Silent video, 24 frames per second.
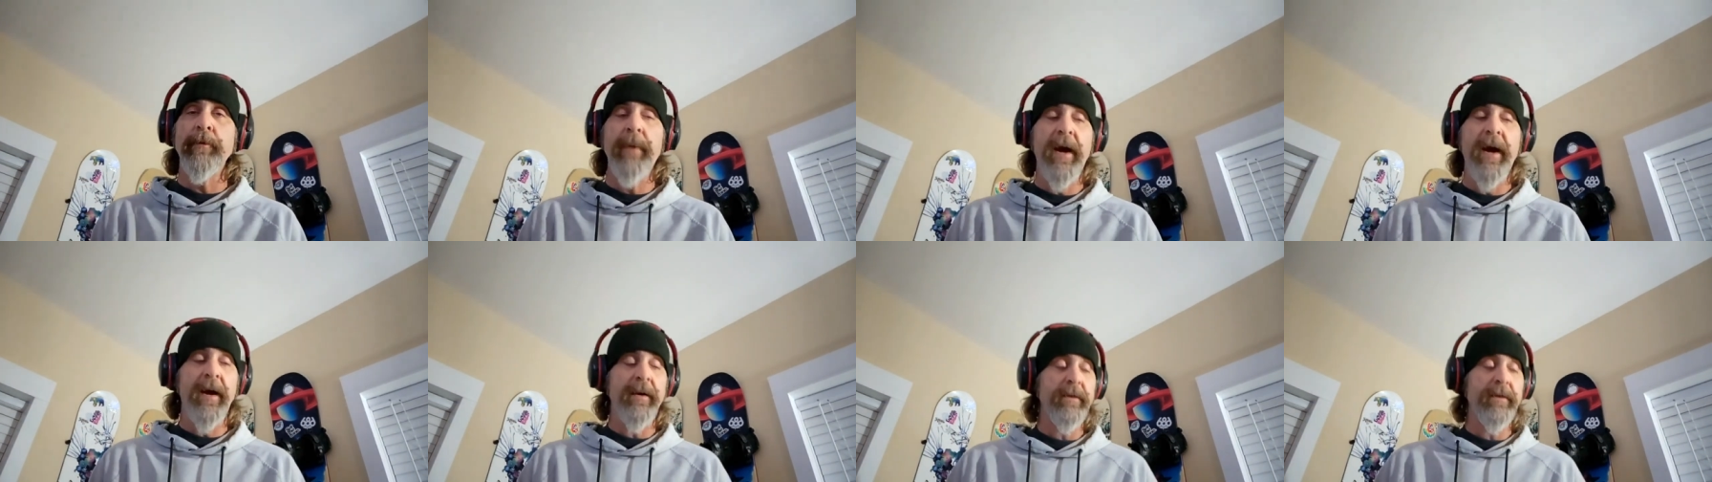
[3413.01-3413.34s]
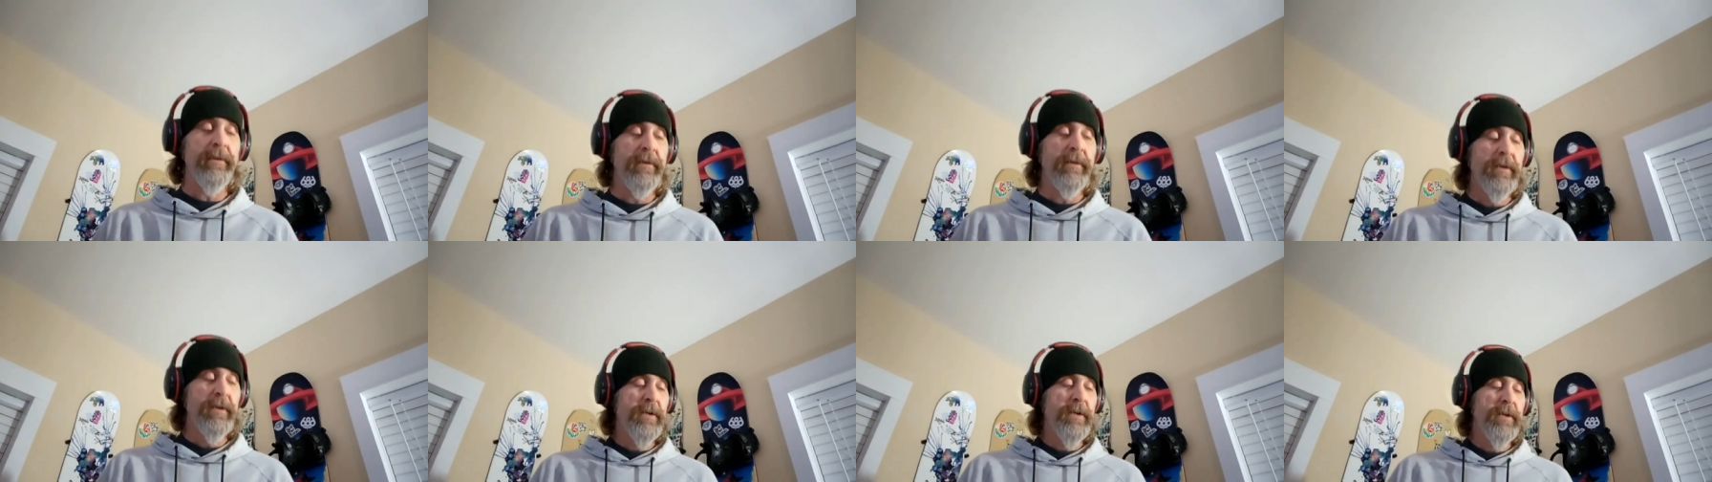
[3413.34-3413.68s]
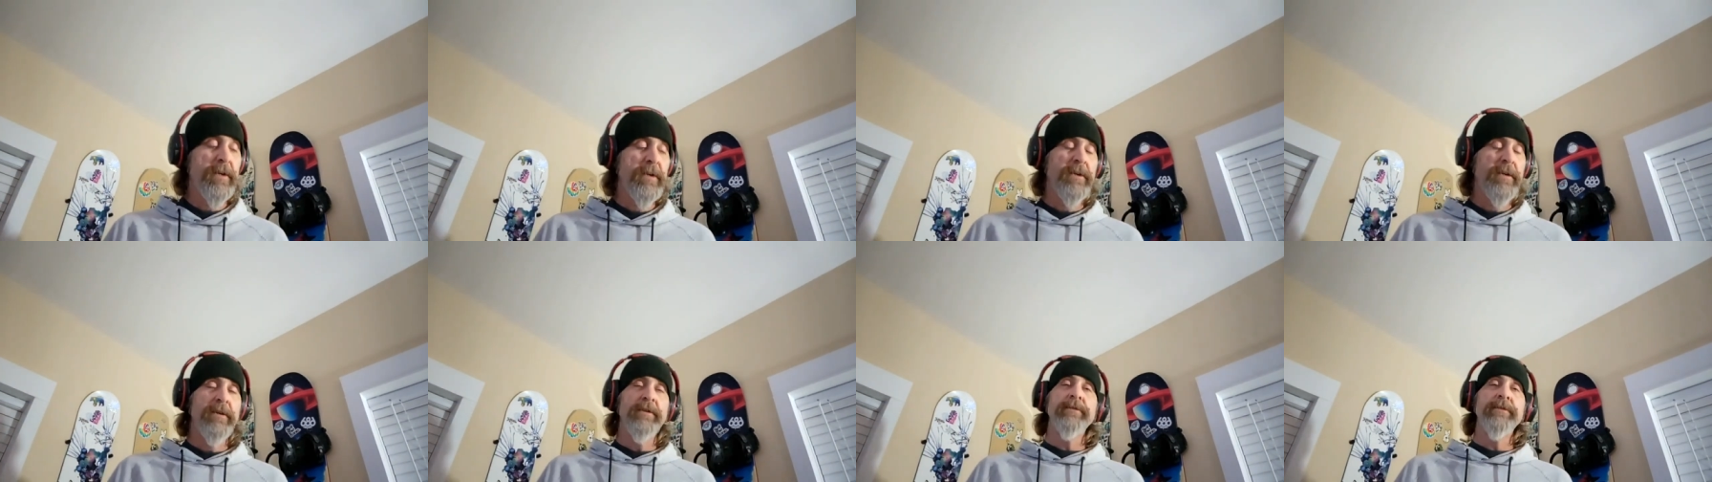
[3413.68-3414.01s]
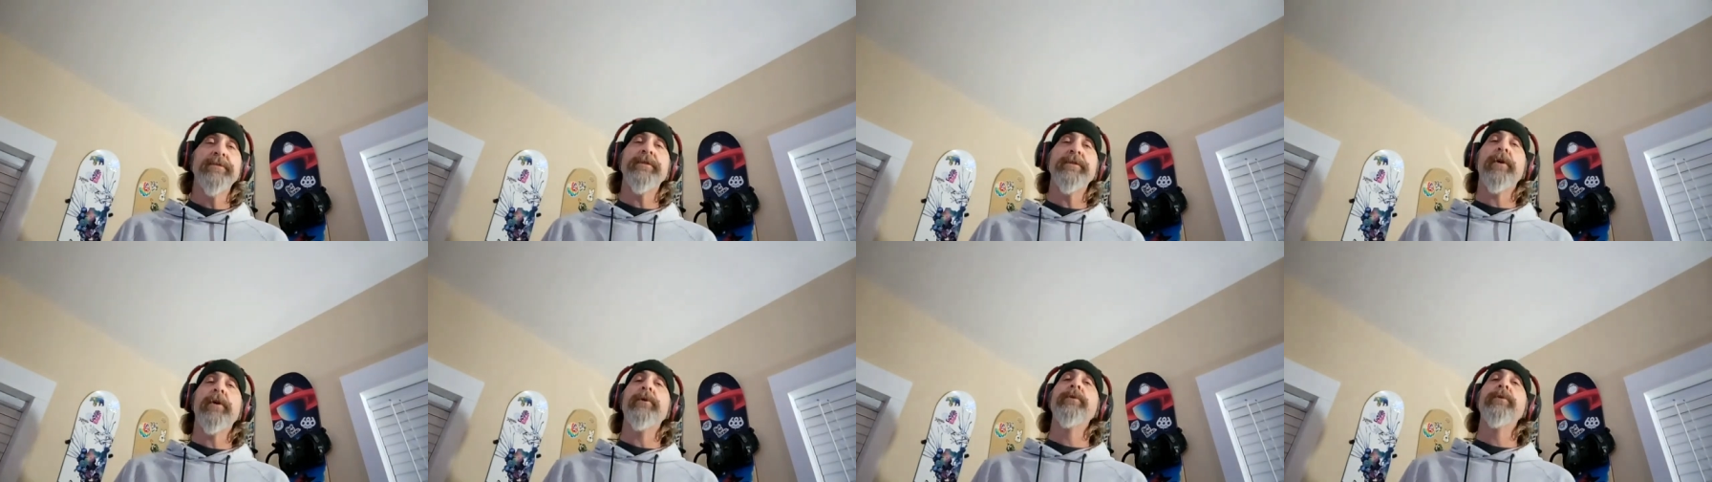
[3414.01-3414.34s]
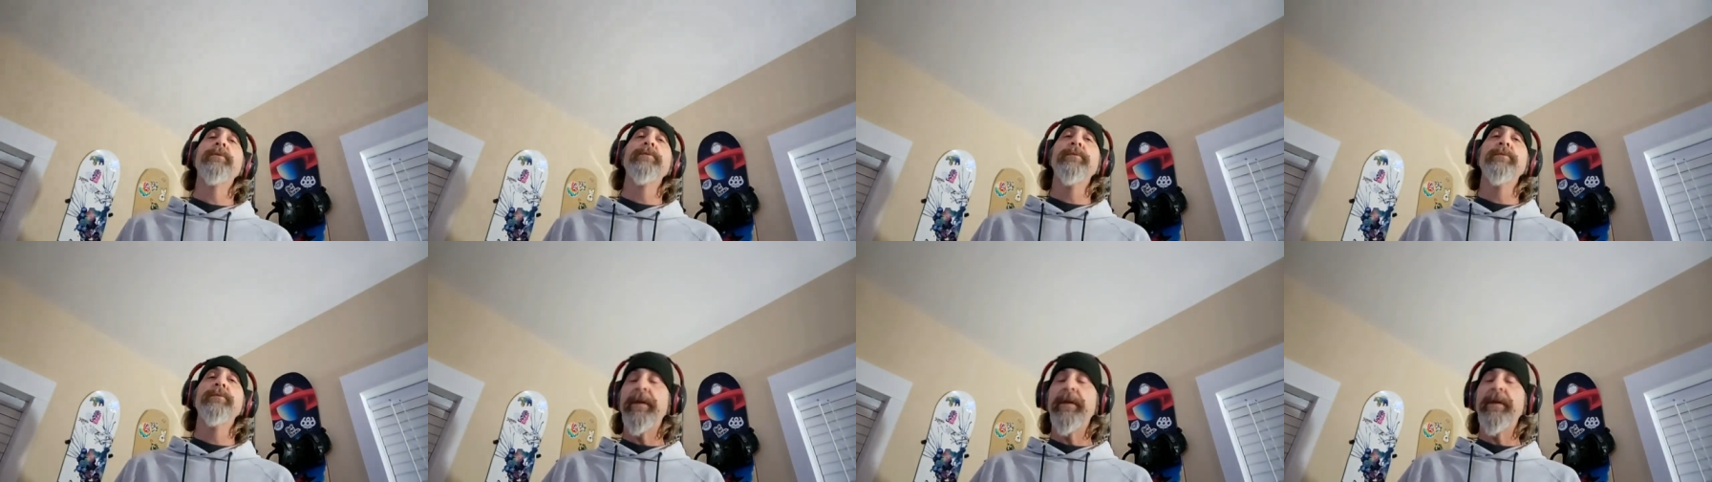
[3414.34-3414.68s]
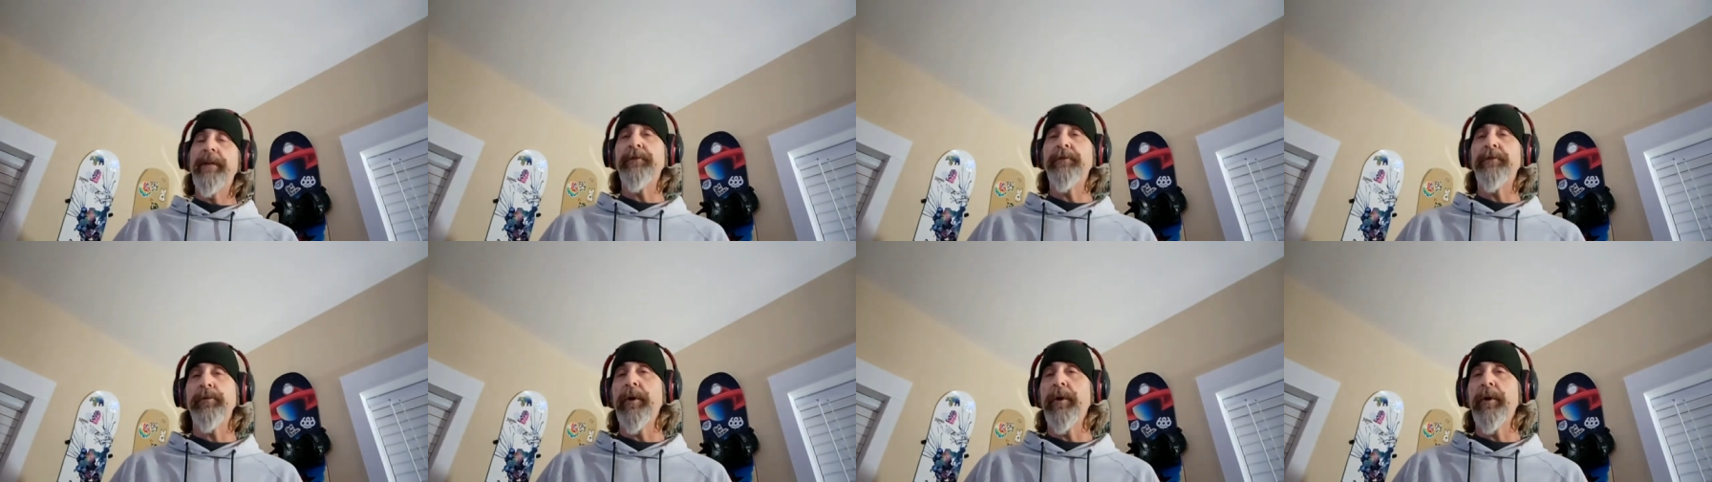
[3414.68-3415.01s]
them back. So
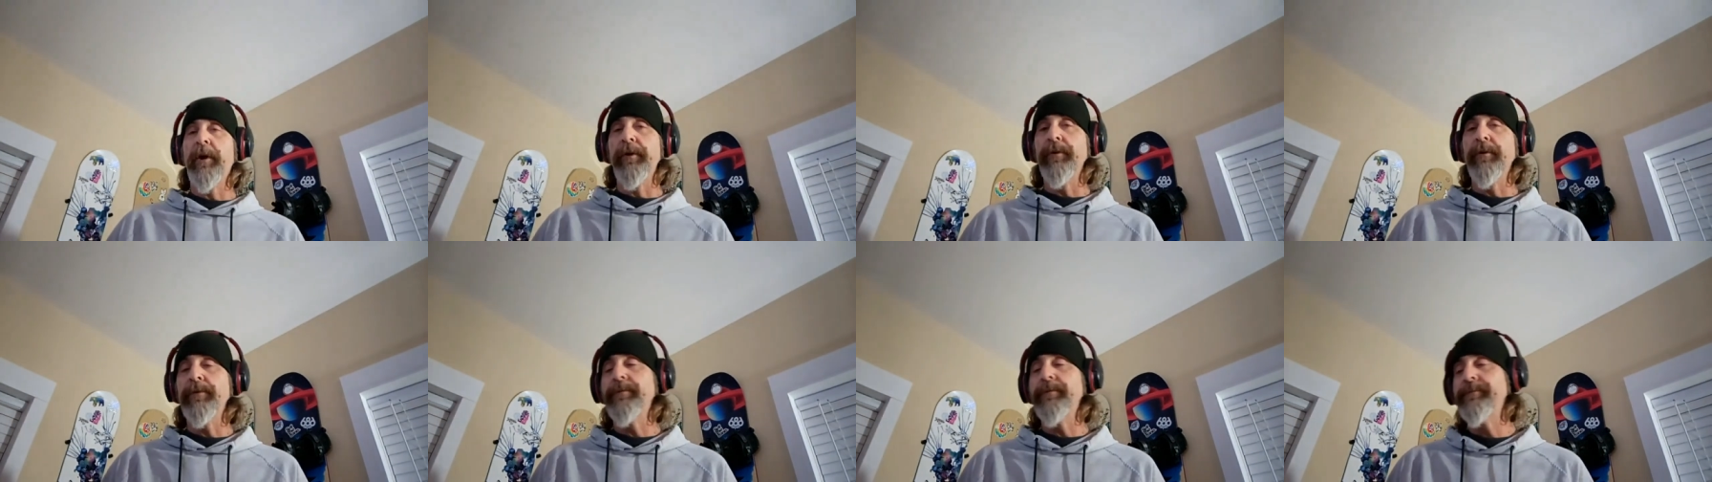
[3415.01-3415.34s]
that's what I